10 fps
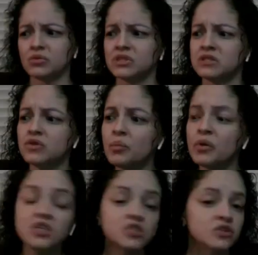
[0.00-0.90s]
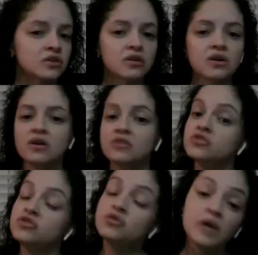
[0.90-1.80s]
There was no pressure
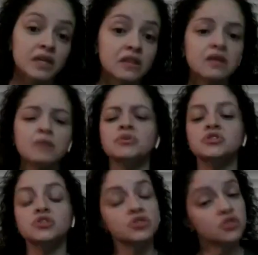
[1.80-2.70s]
to do anything but